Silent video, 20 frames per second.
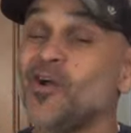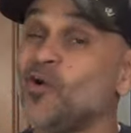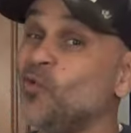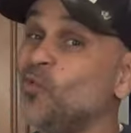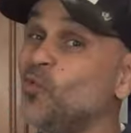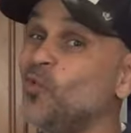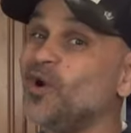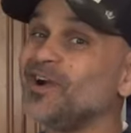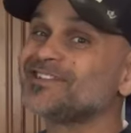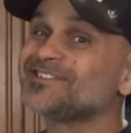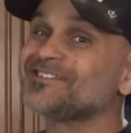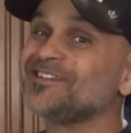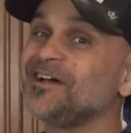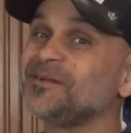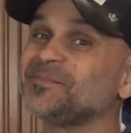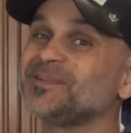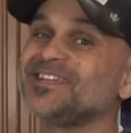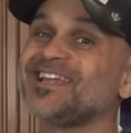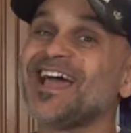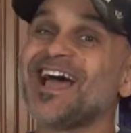What's
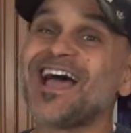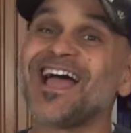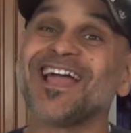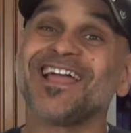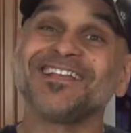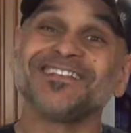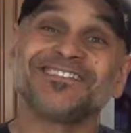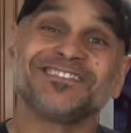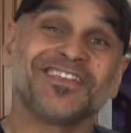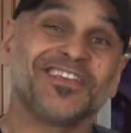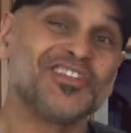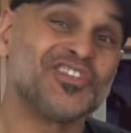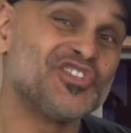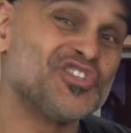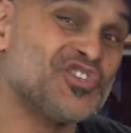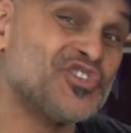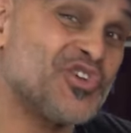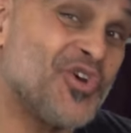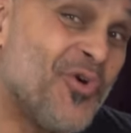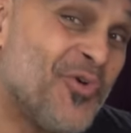up guys?
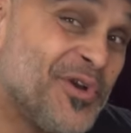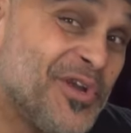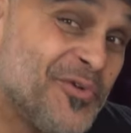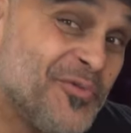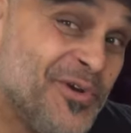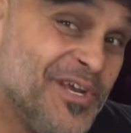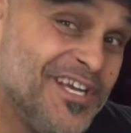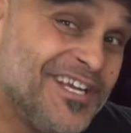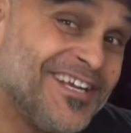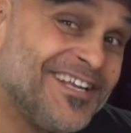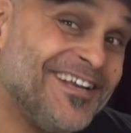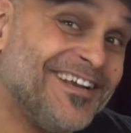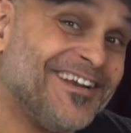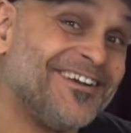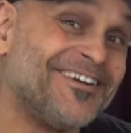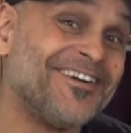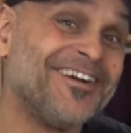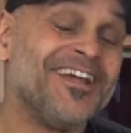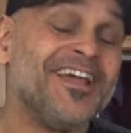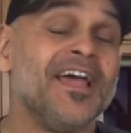Tony Rican
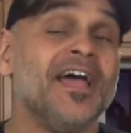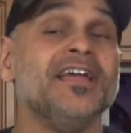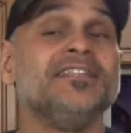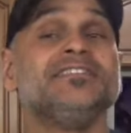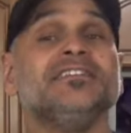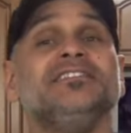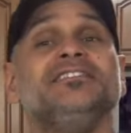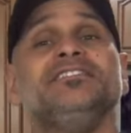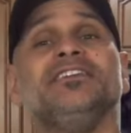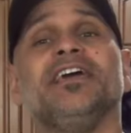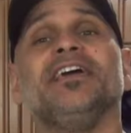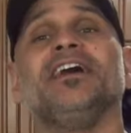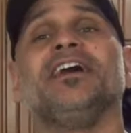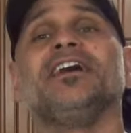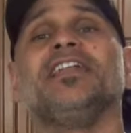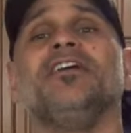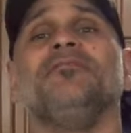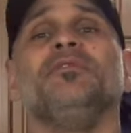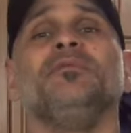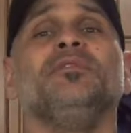here and today I'm
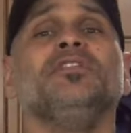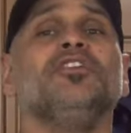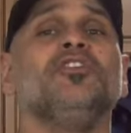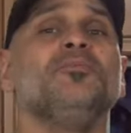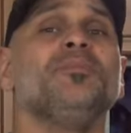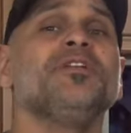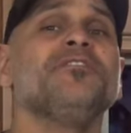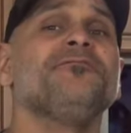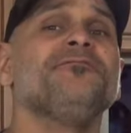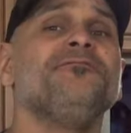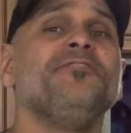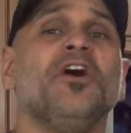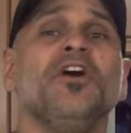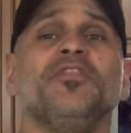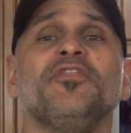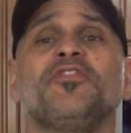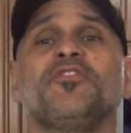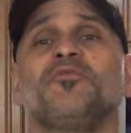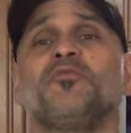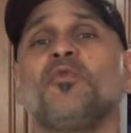going to have a little bit of
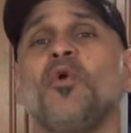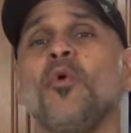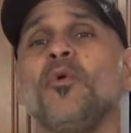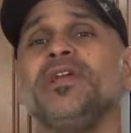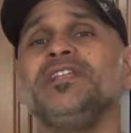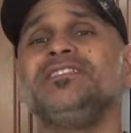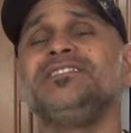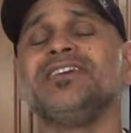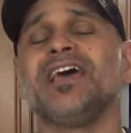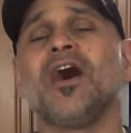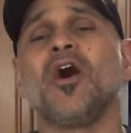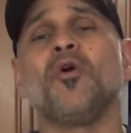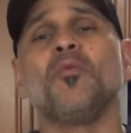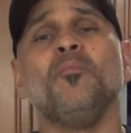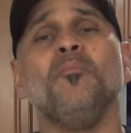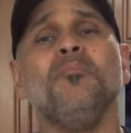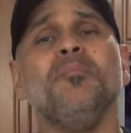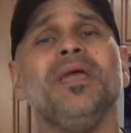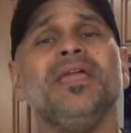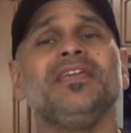fun throwing
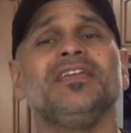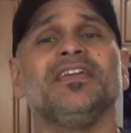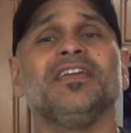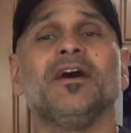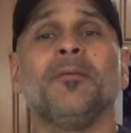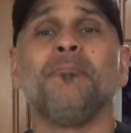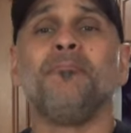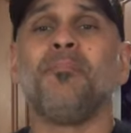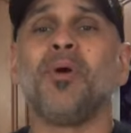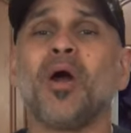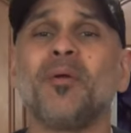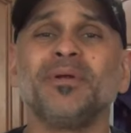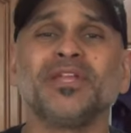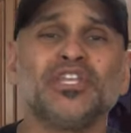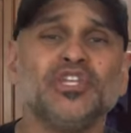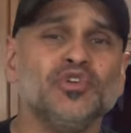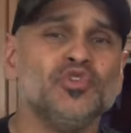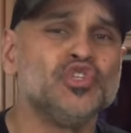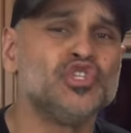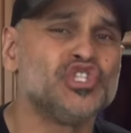down making a
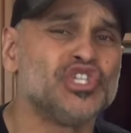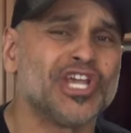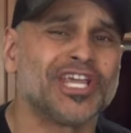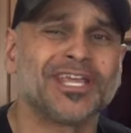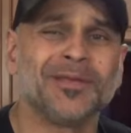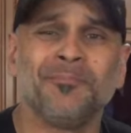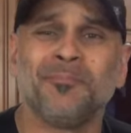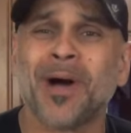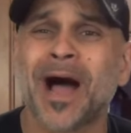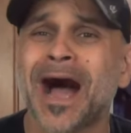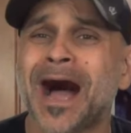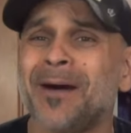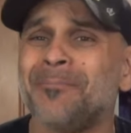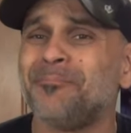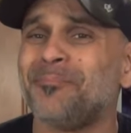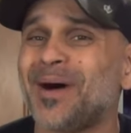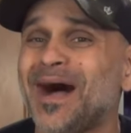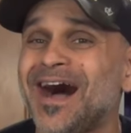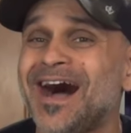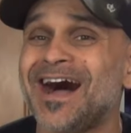barbecue chicken
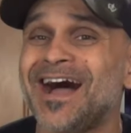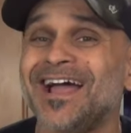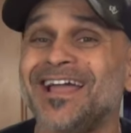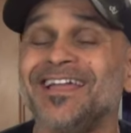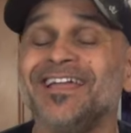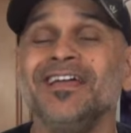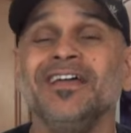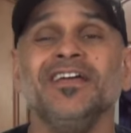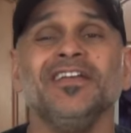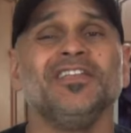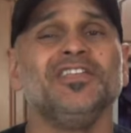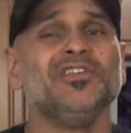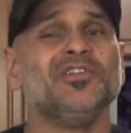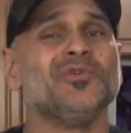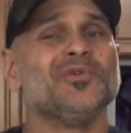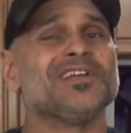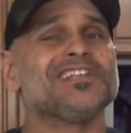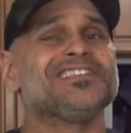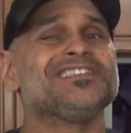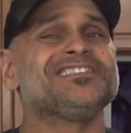pot pie. You
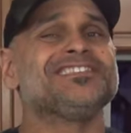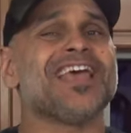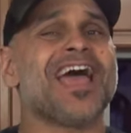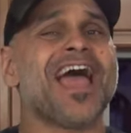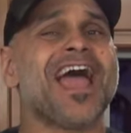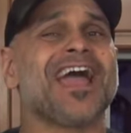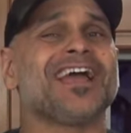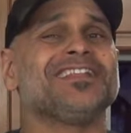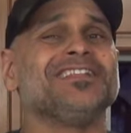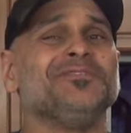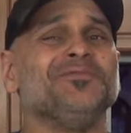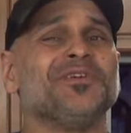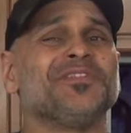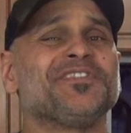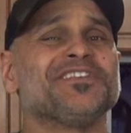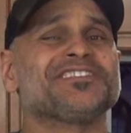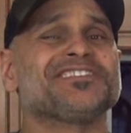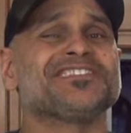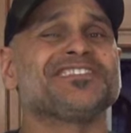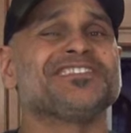know exactly what
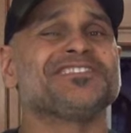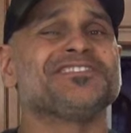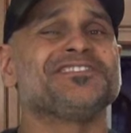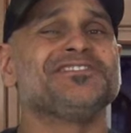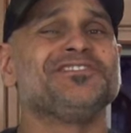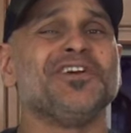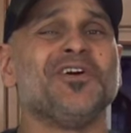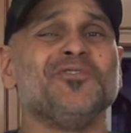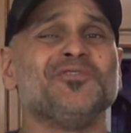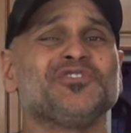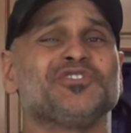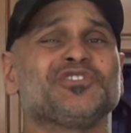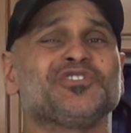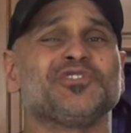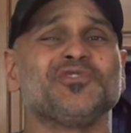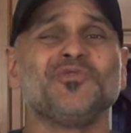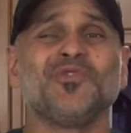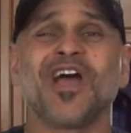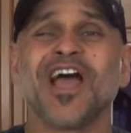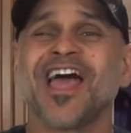this is don't
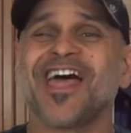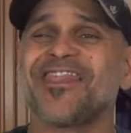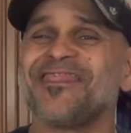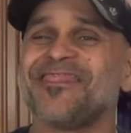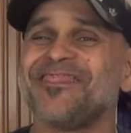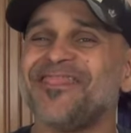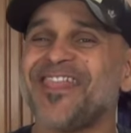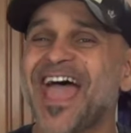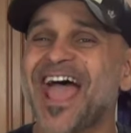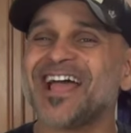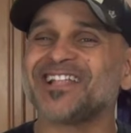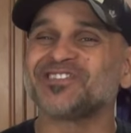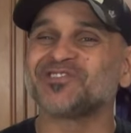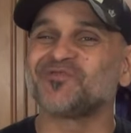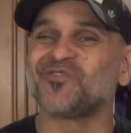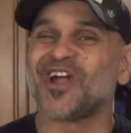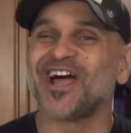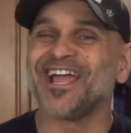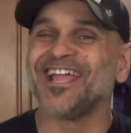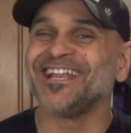you? That's
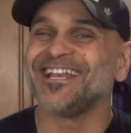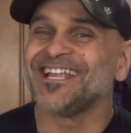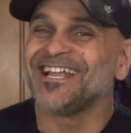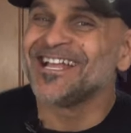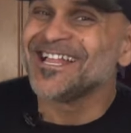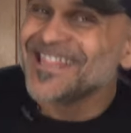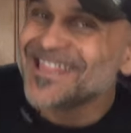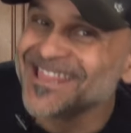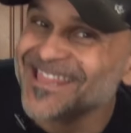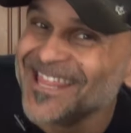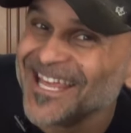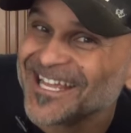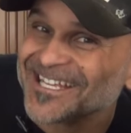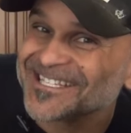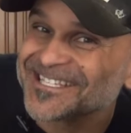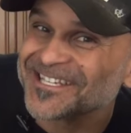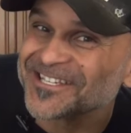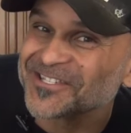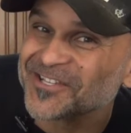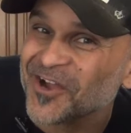right,
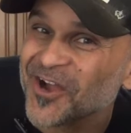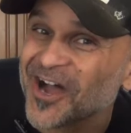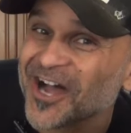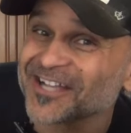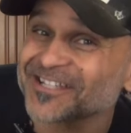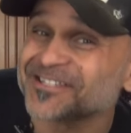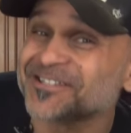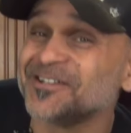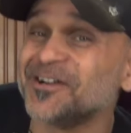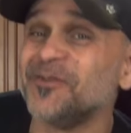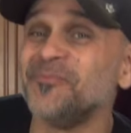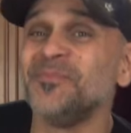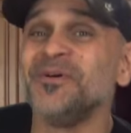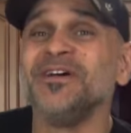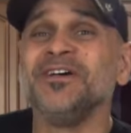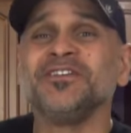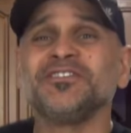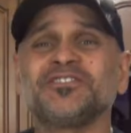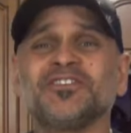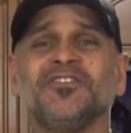this is awesome.
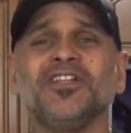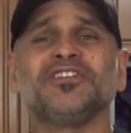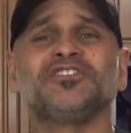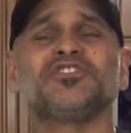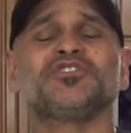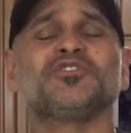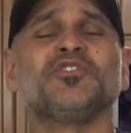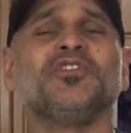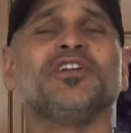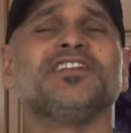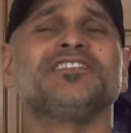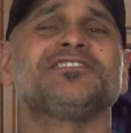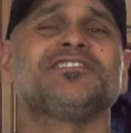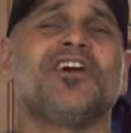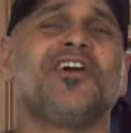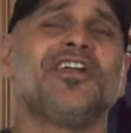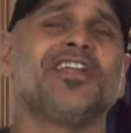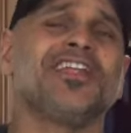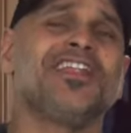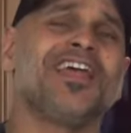So let's just go and get
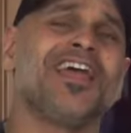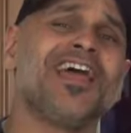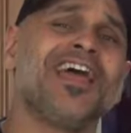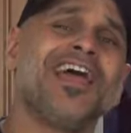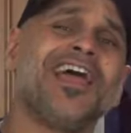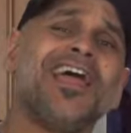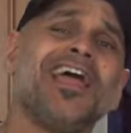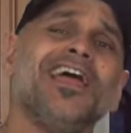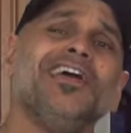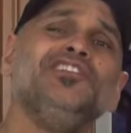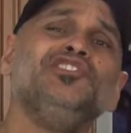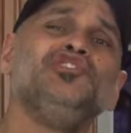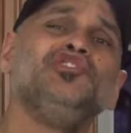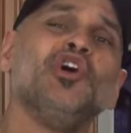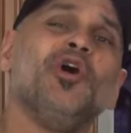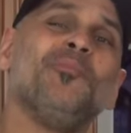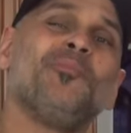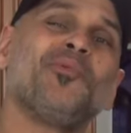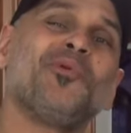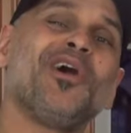started and
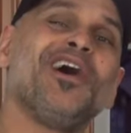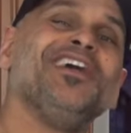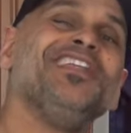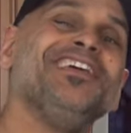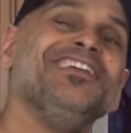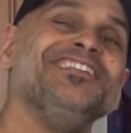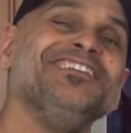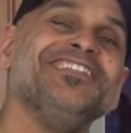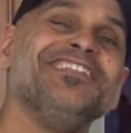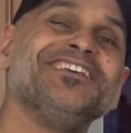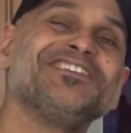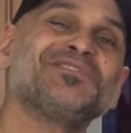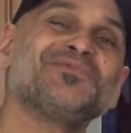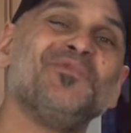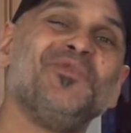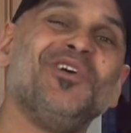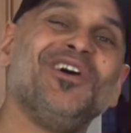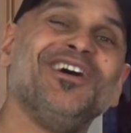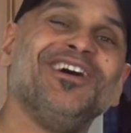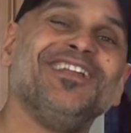jump right into this
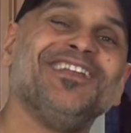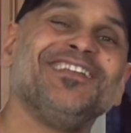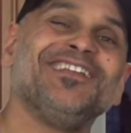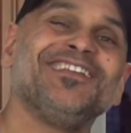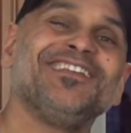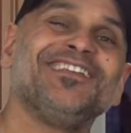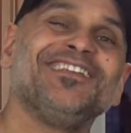one.